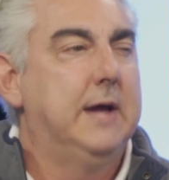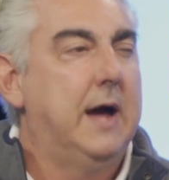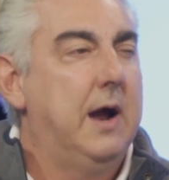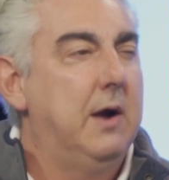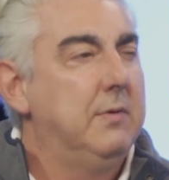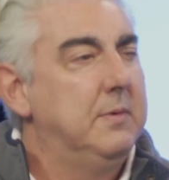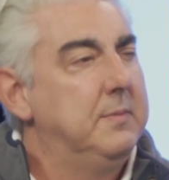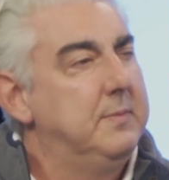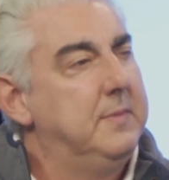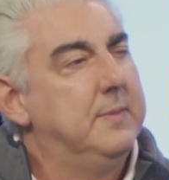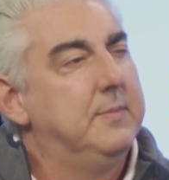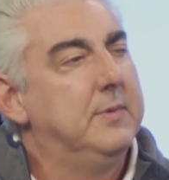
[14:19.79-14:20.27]
I
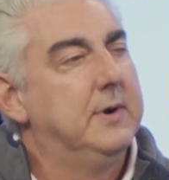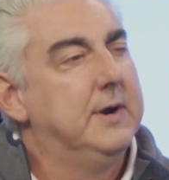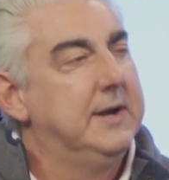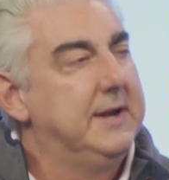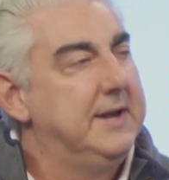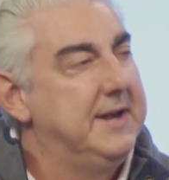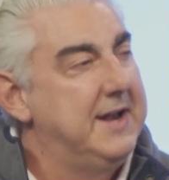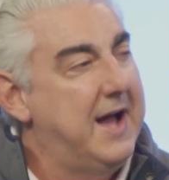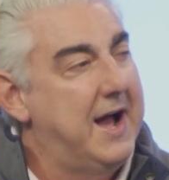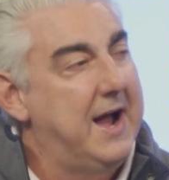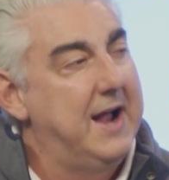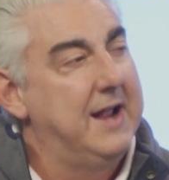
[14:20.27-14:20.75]
remember
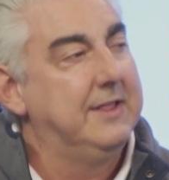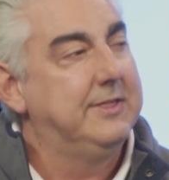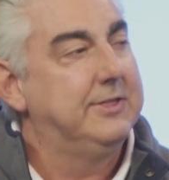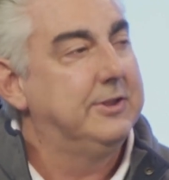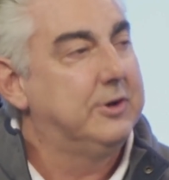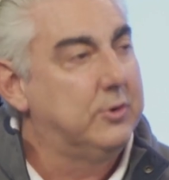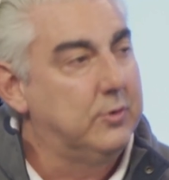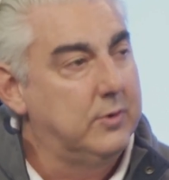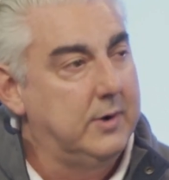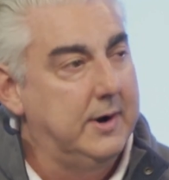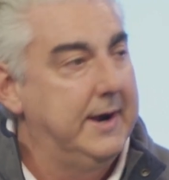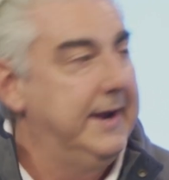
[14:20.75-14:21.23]
in
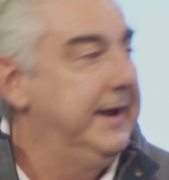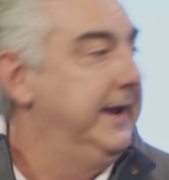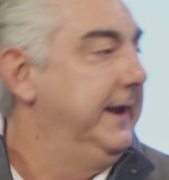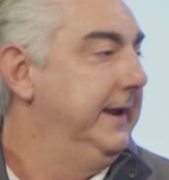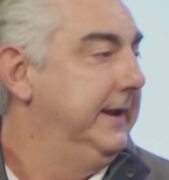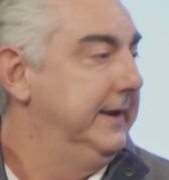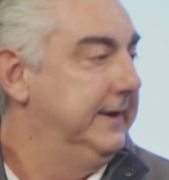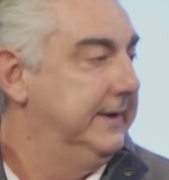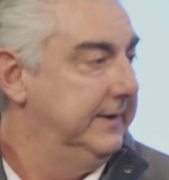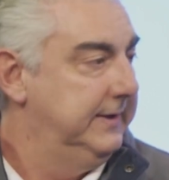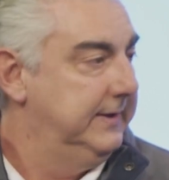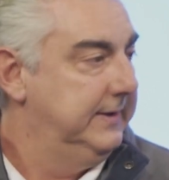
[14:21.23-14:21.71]
ninth
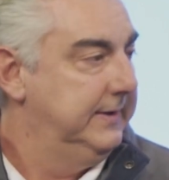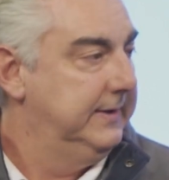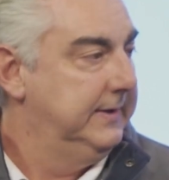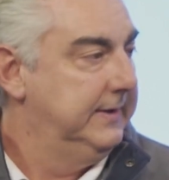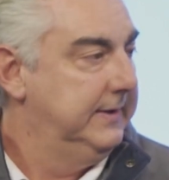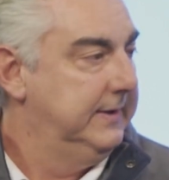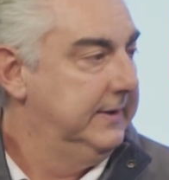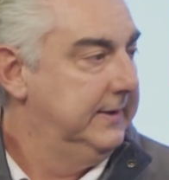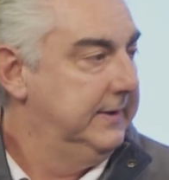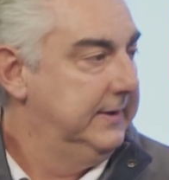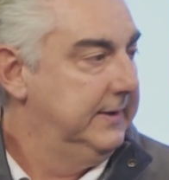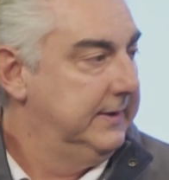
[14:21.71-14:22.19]
grade,
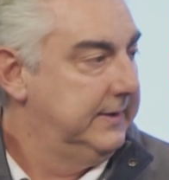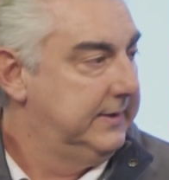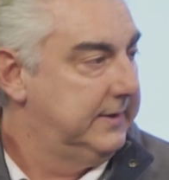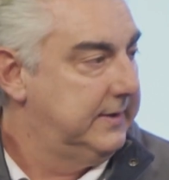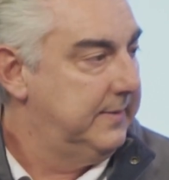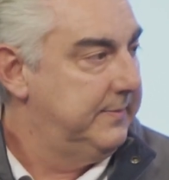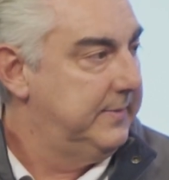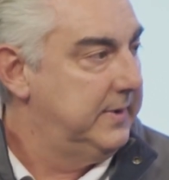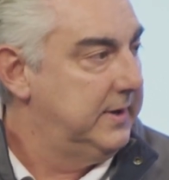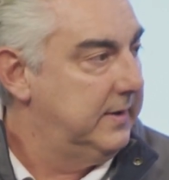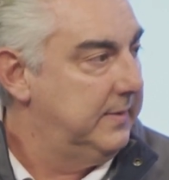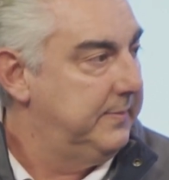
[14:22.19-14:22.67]

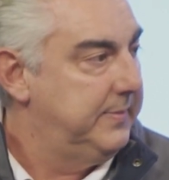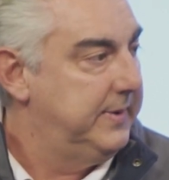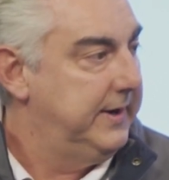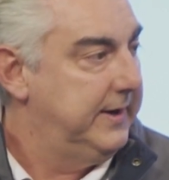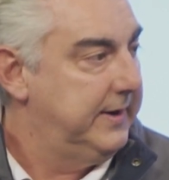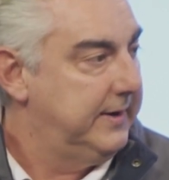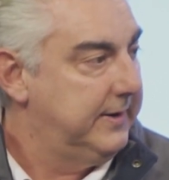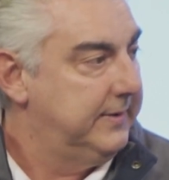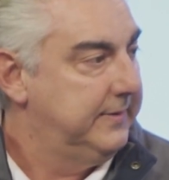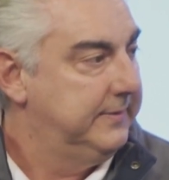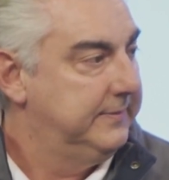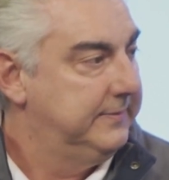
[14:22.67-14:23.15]
coming up
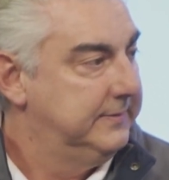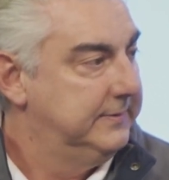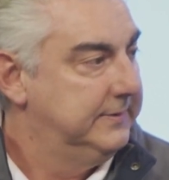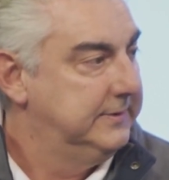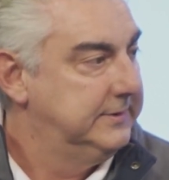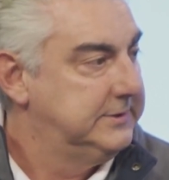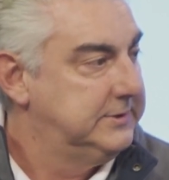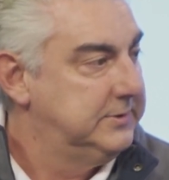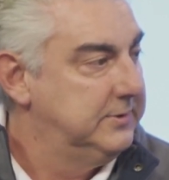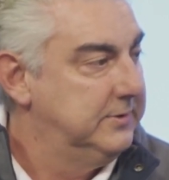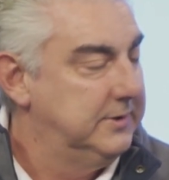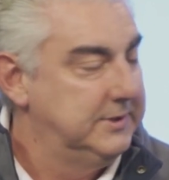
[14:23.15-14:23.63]
here
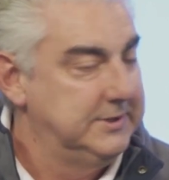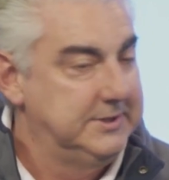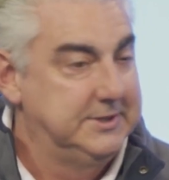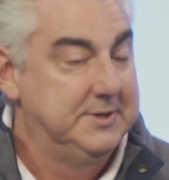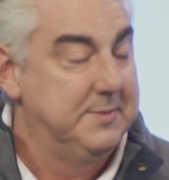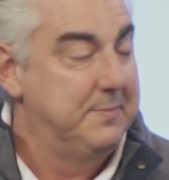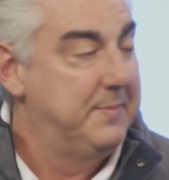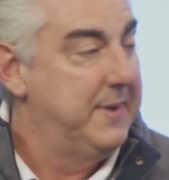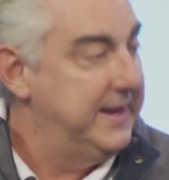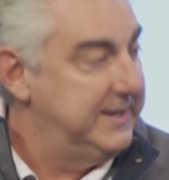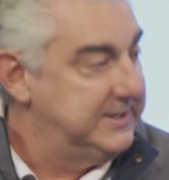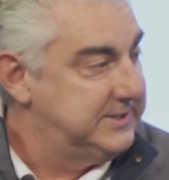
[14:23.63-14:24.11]
to a
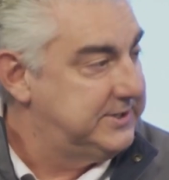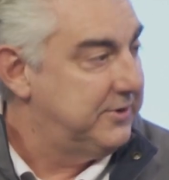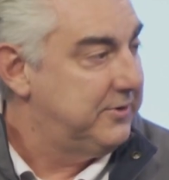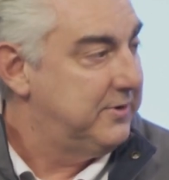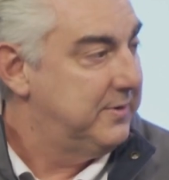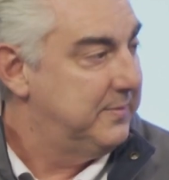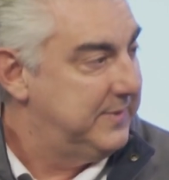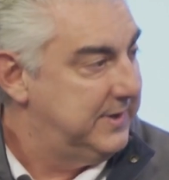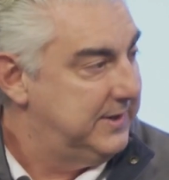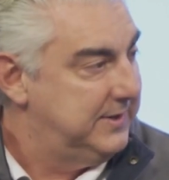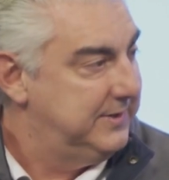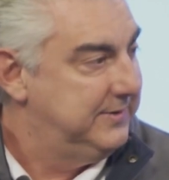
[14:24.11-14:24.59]
debate
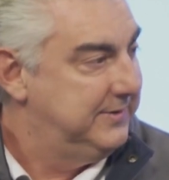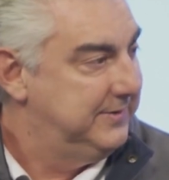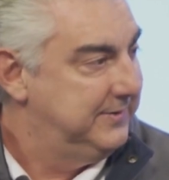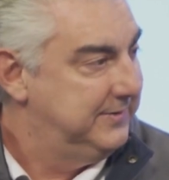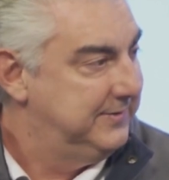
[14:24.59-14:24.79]
tournament.